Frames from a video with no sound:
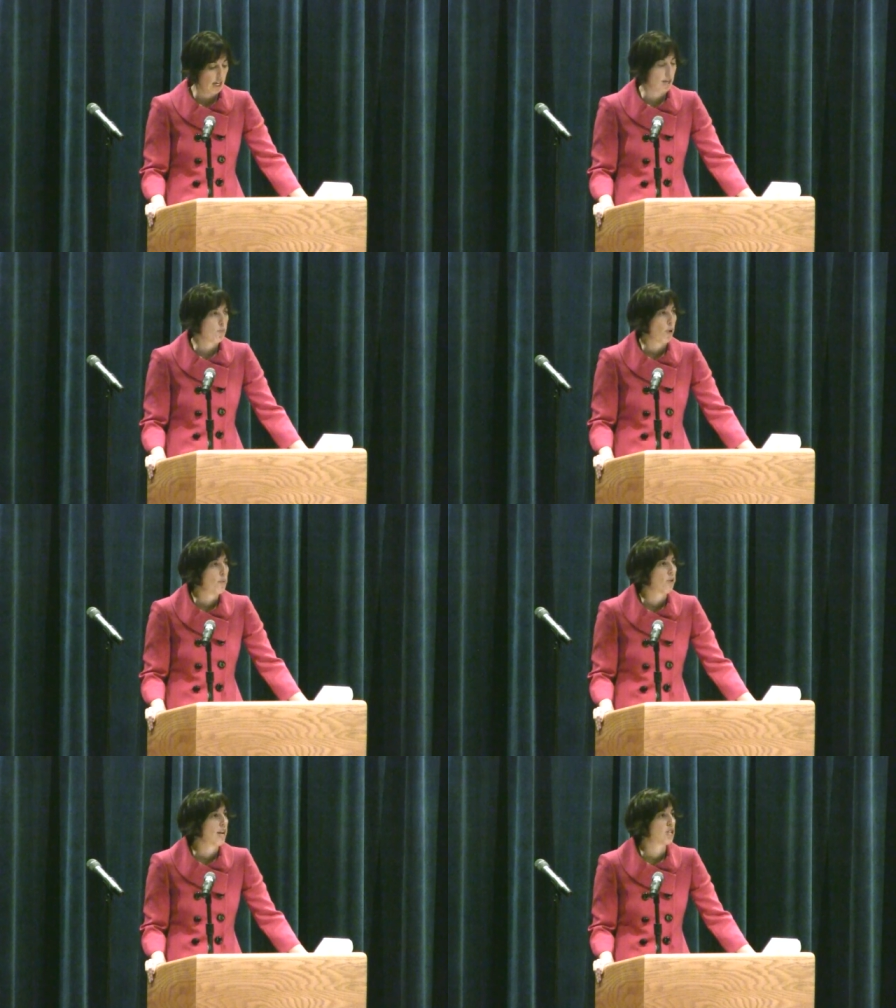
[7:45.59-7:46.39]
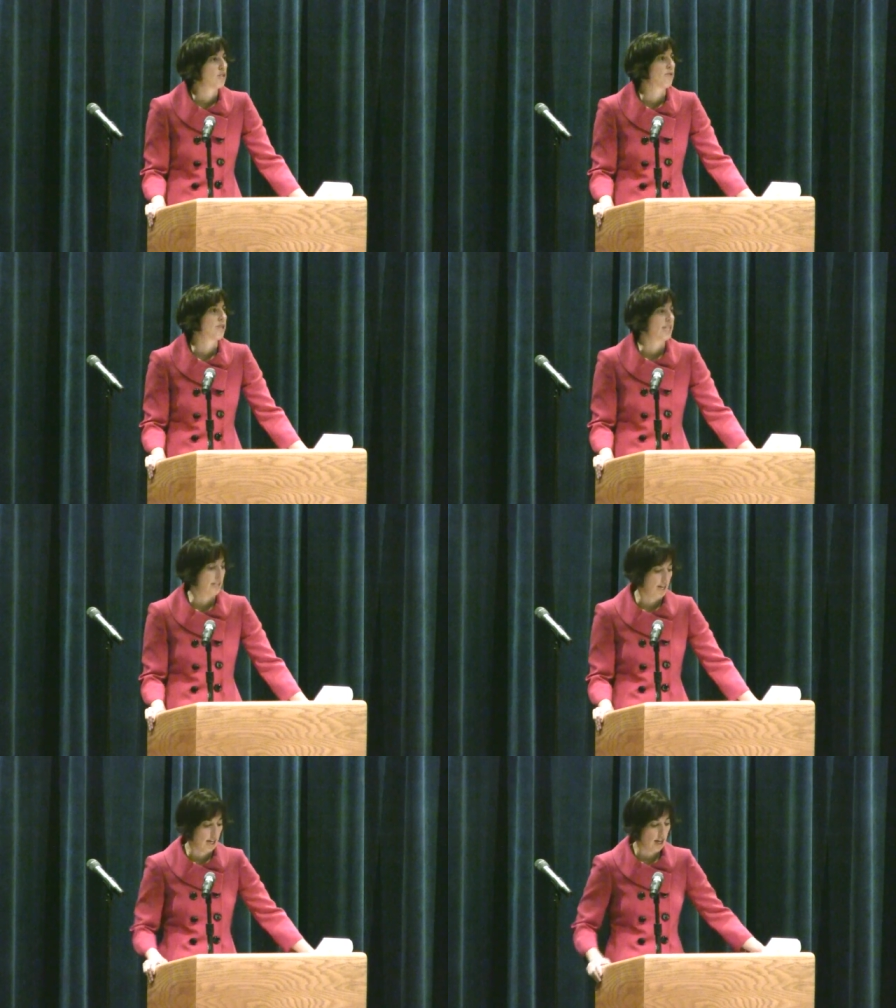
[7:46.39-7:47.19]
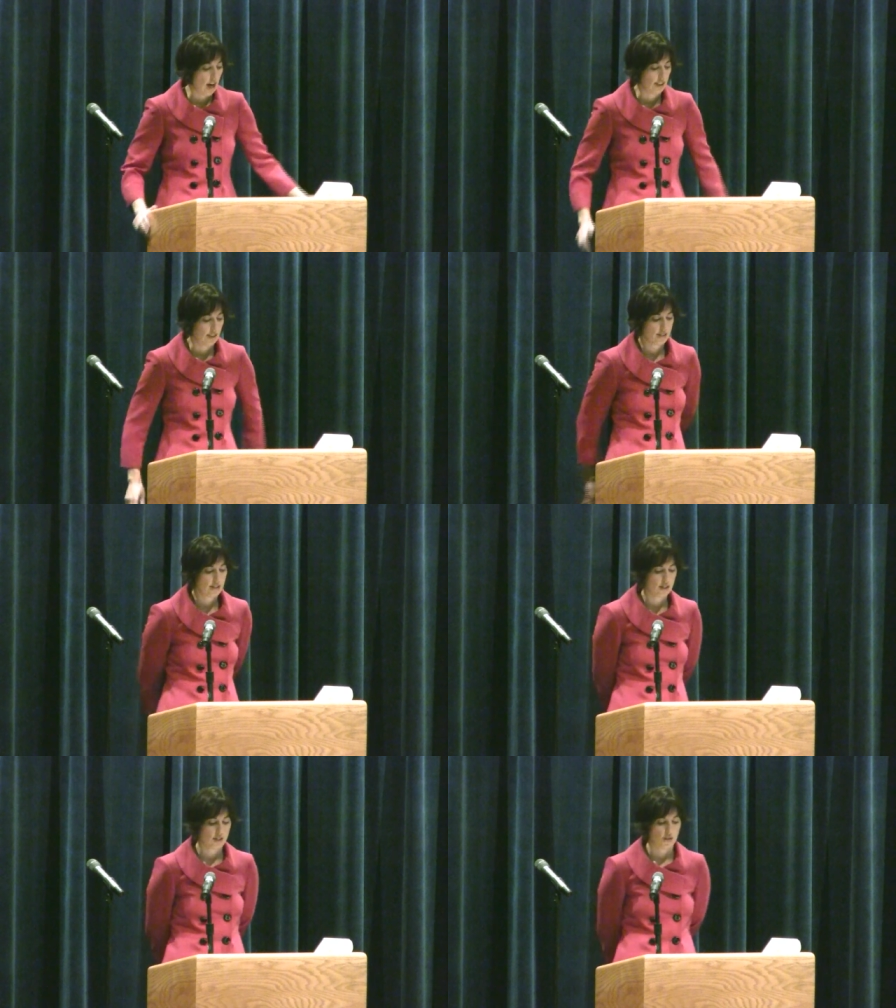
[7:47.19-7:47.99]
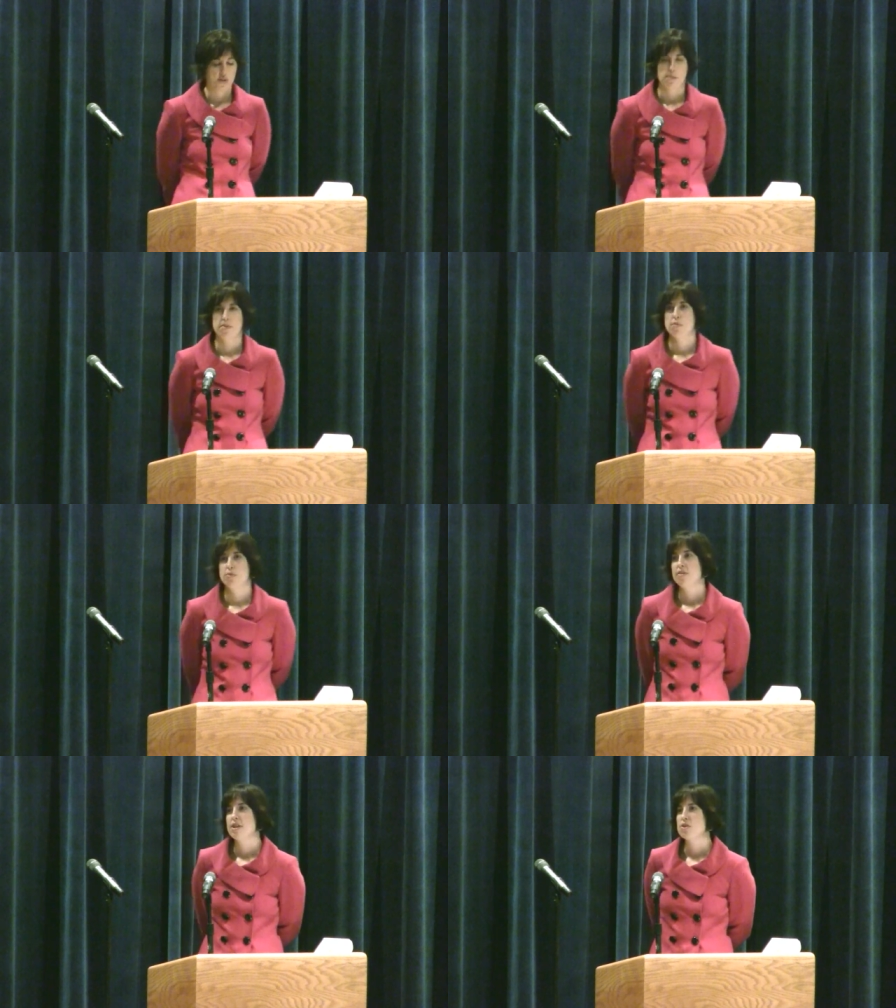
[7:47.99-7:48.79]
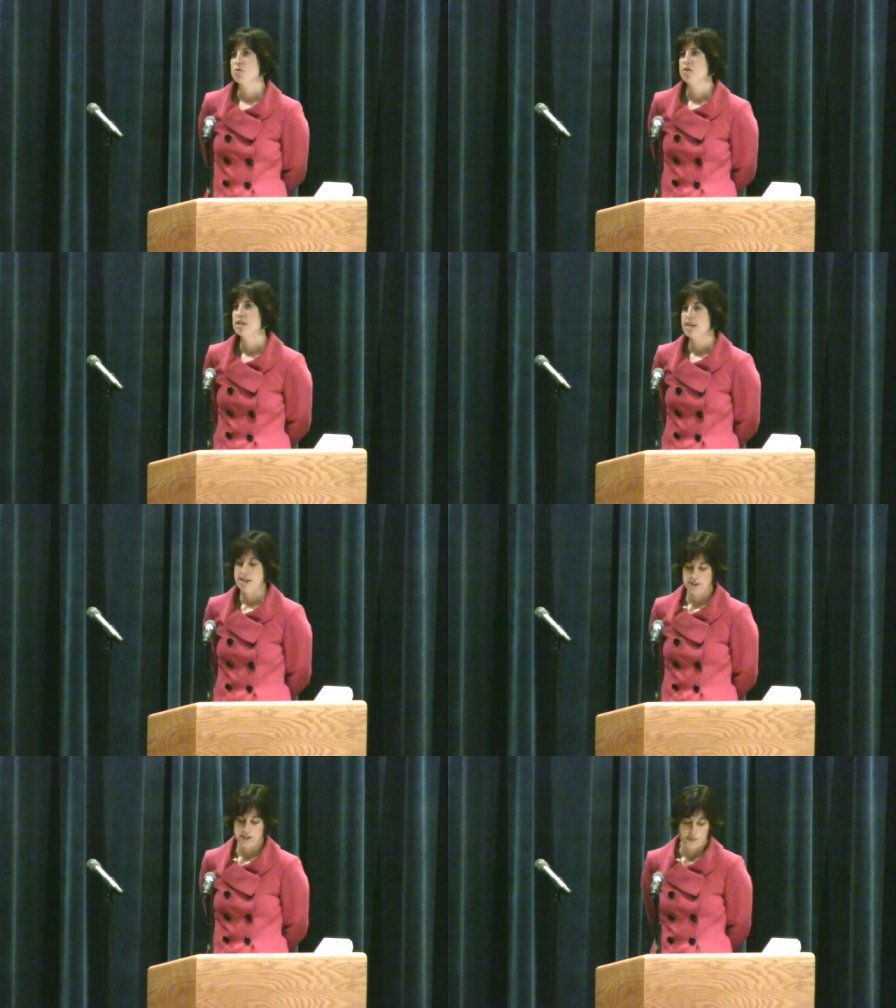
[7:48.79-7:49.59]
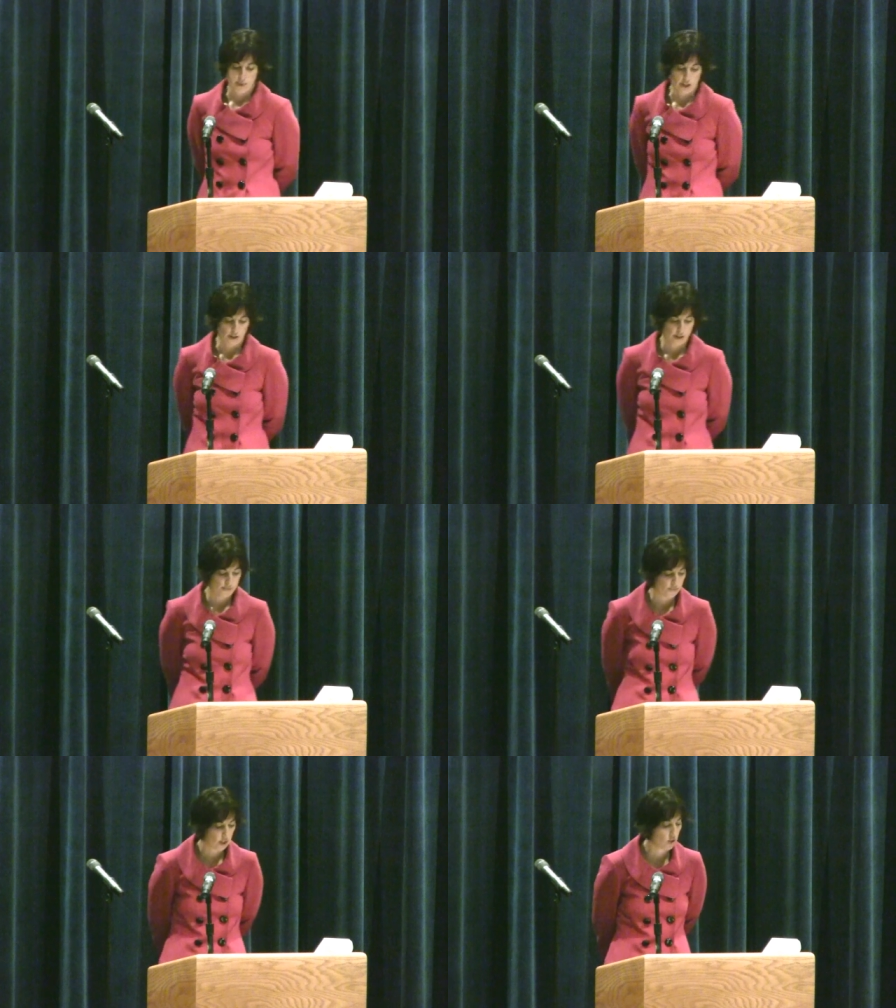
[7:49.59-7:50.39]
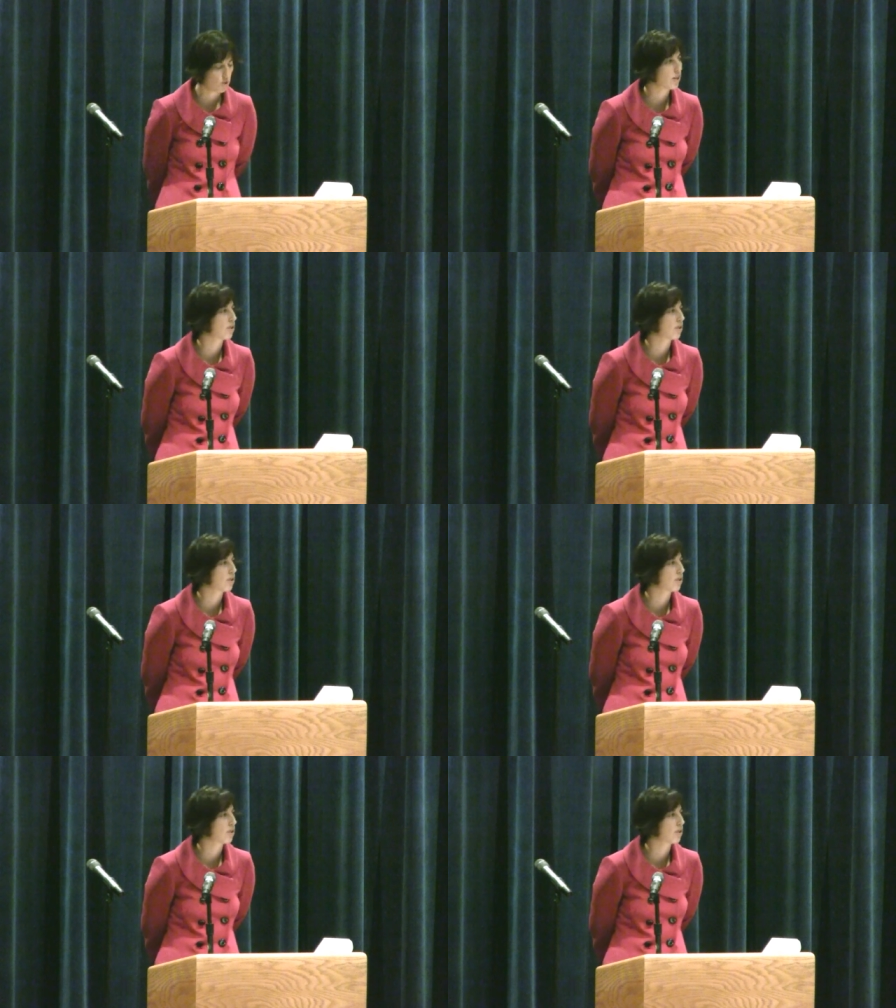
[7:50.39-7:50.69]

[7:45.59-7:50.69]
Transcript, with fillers: In preparation for today, I listened to some of the previous orientation speakers. 2